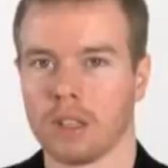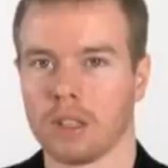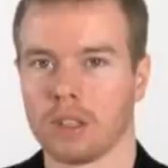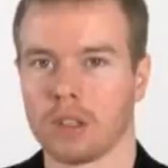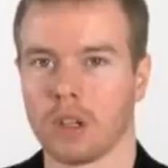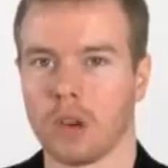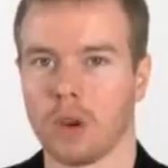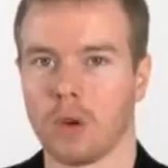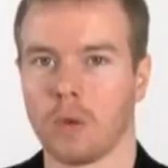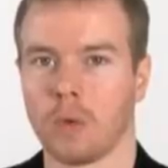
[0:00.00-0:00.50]

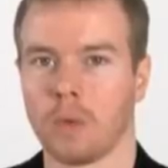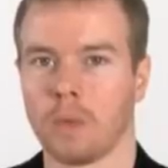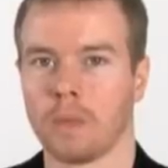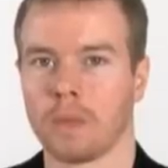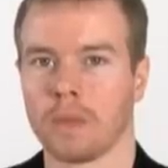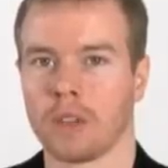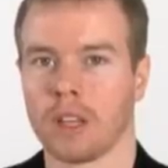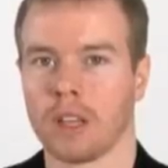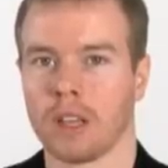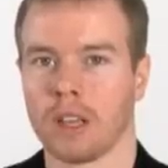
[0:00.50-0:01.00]
So
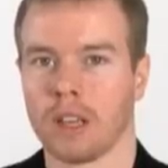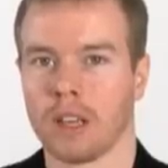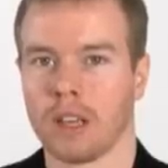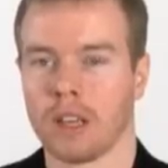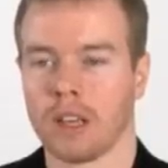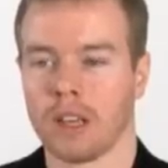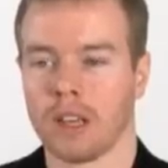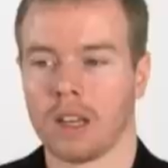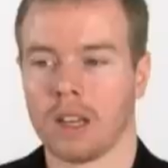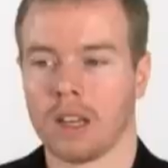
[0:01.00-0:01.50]

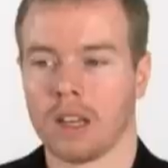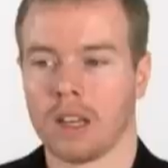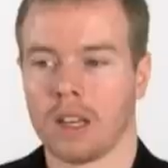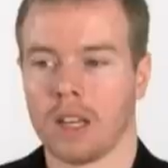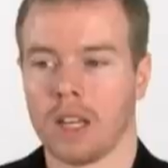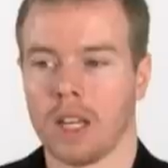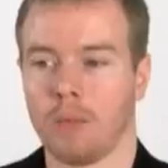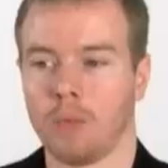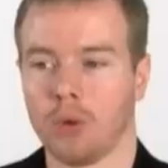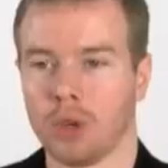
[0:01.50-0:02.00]

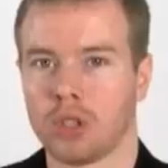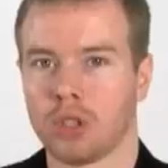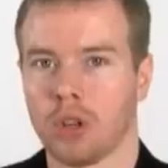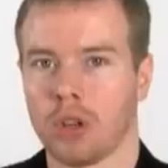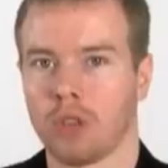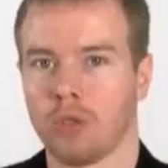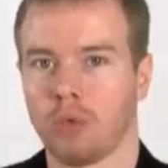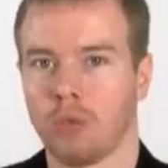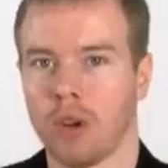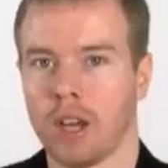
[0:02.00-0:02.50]
he puts
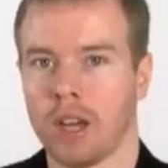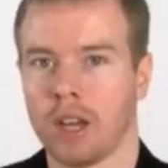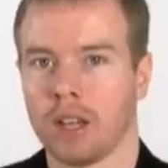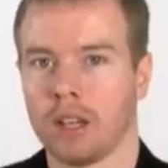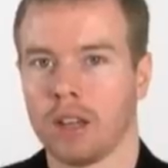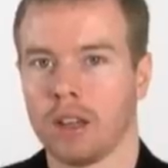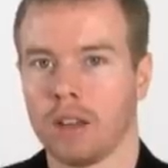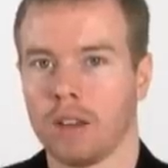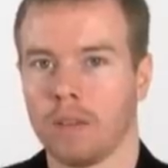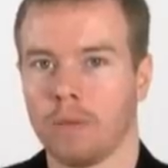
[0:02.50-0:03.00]
on the
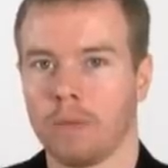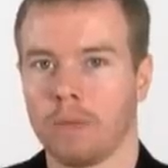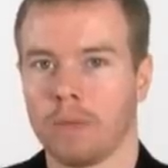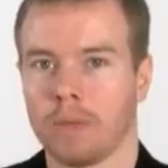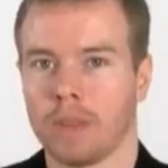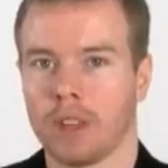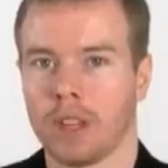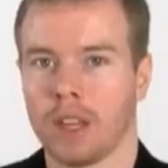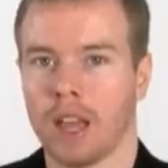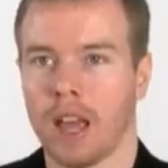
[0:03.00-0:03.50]
ring,
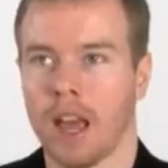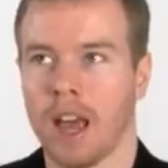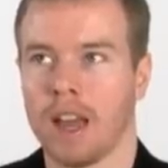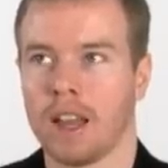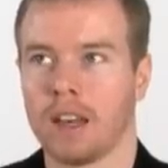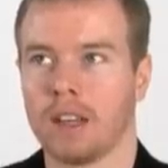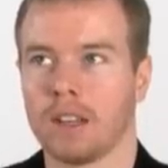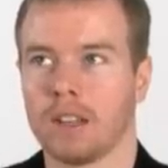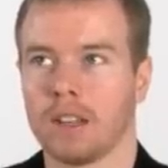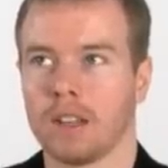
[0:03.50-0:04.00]

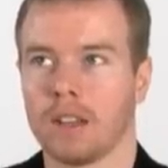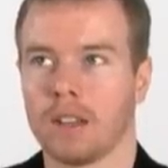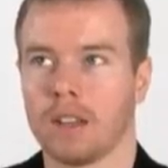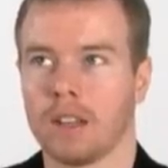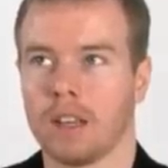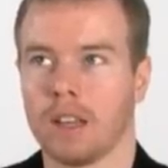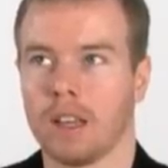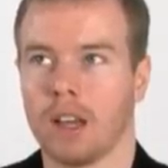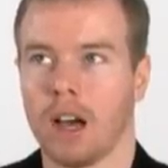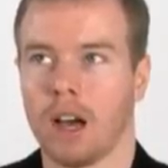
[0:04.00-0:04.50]
and
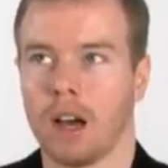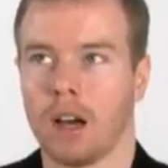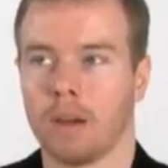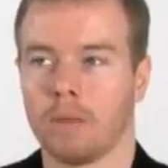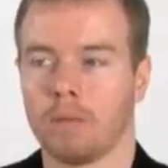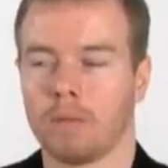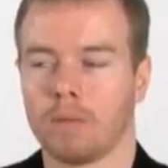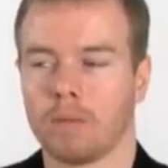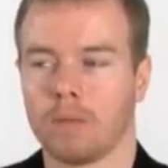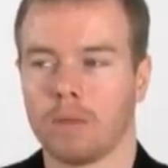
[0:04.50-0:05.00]

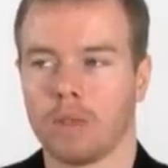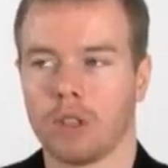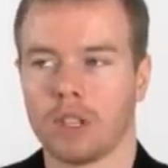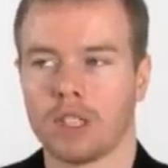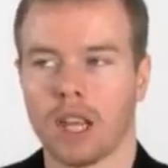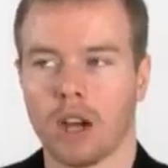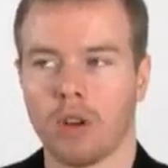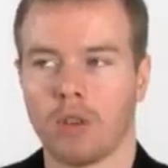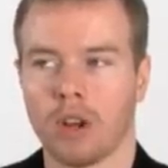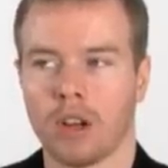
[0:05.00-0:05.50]

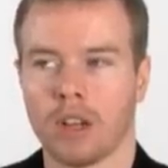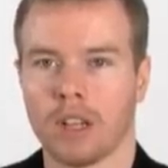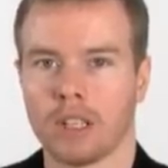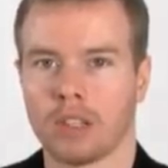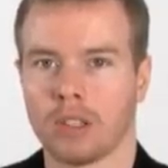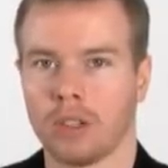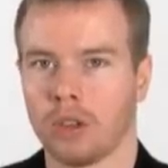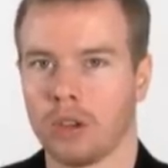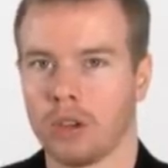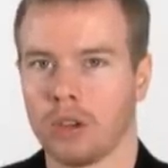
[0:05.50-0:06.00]
Sauron
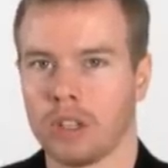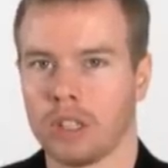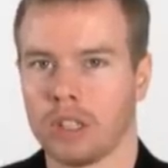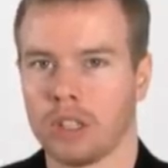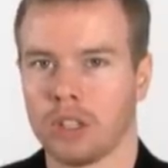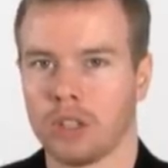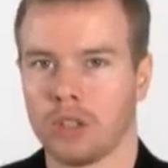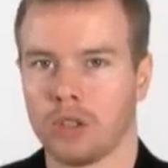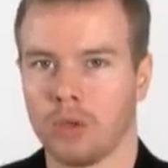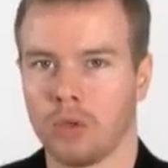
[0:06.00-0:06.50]
is alerted
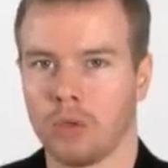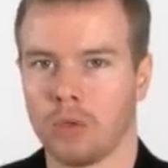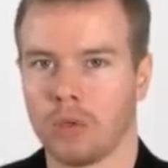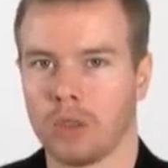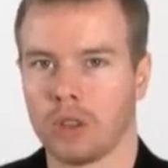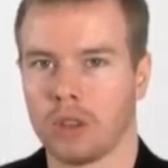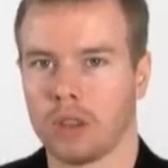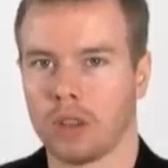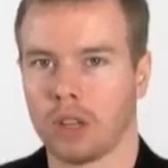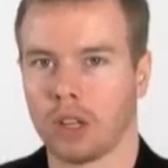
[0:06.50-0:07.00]
to
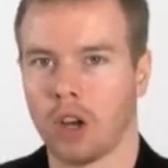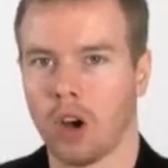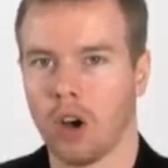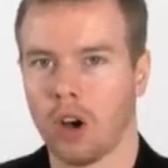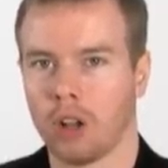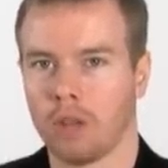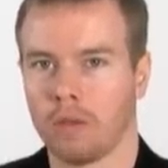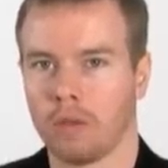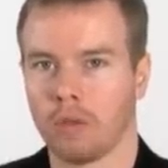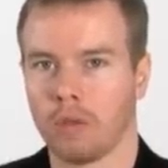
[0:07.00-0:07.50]
the
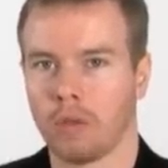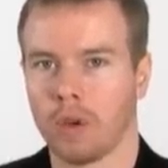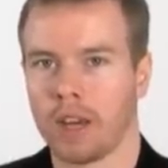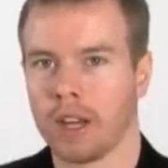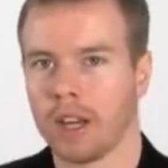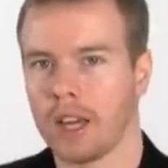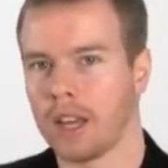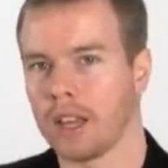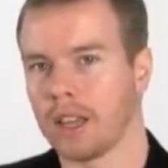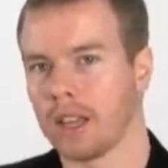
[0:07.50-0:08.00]
call of the
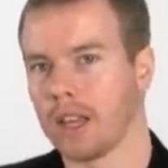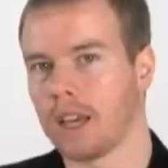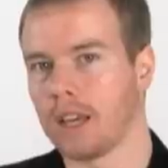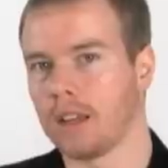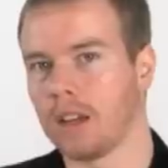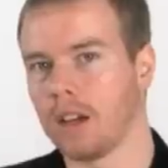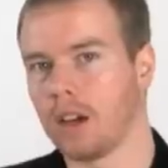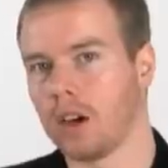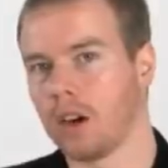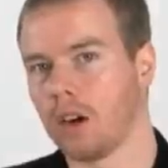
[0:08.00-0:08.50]
ring, and
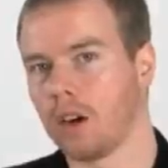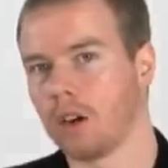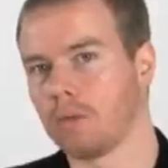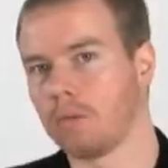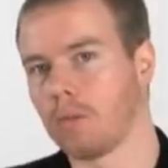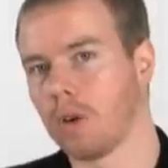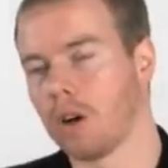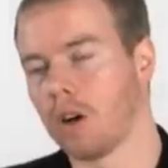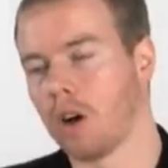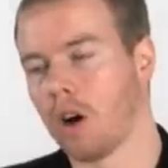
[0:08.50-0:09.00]

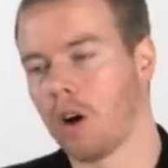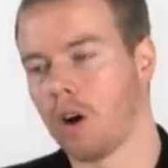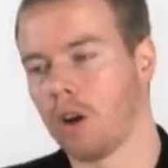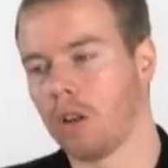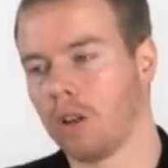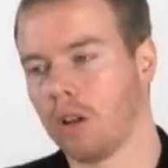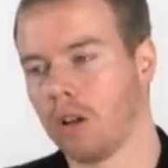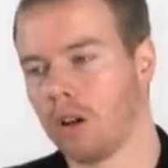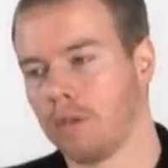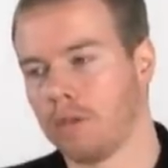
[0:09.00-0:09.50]

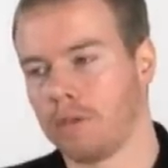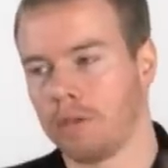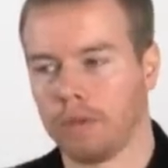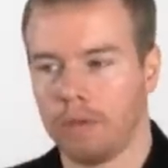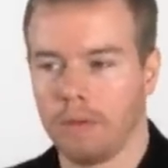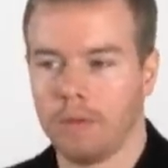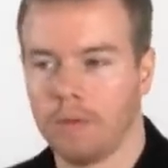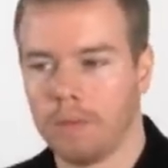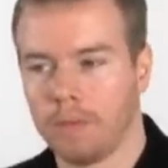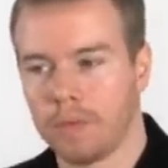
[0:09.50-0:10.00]
all
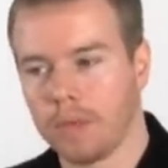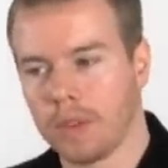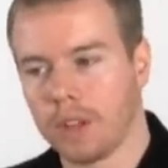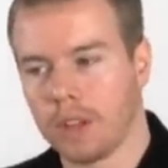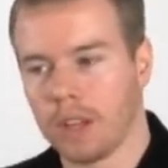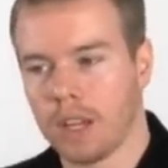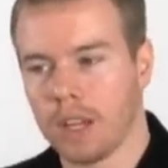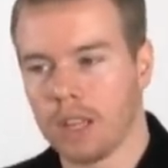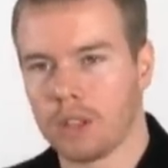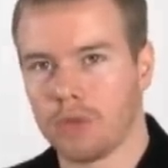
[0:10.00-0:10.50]
of
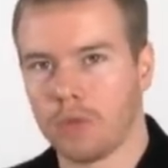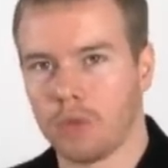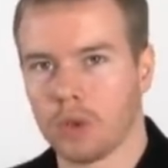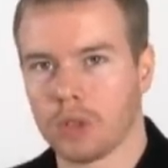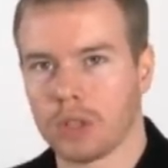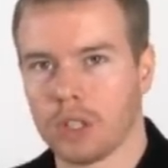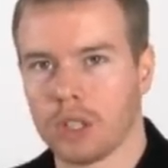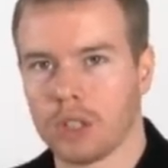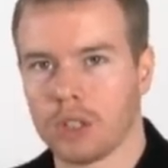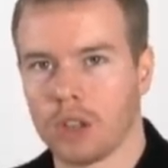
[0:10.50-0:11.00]
his
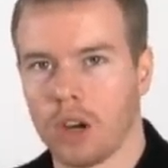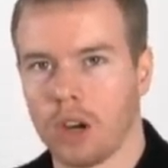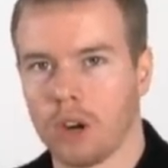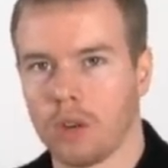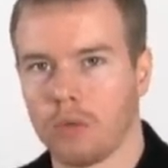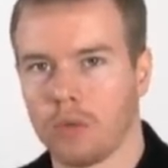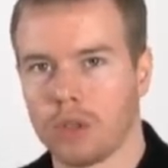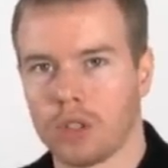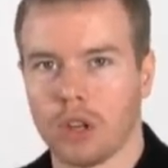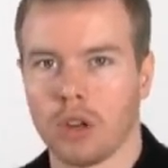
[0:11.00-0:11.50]
forces are
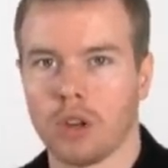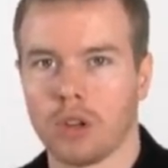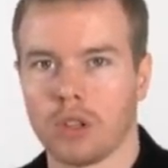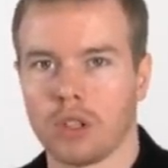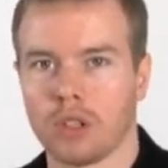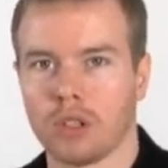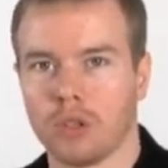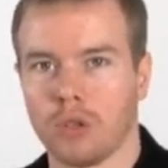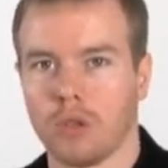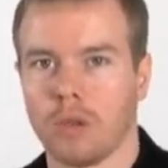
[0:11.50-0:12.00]

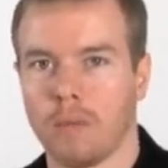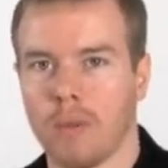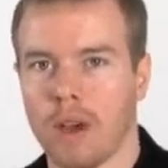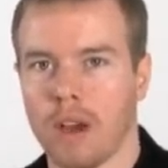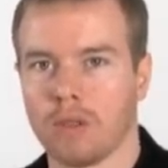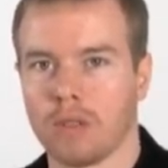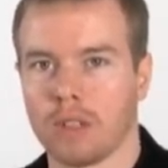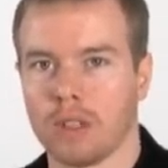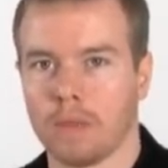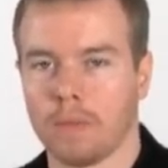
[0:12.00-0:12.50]
returned to the
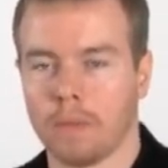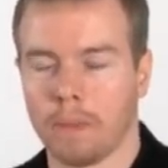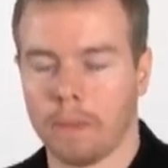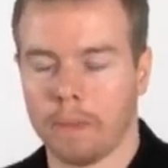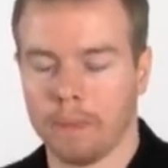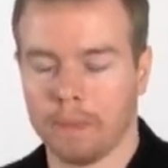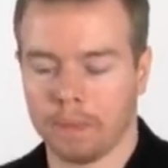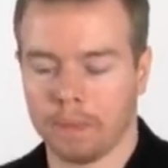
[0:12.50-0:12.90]
mountain,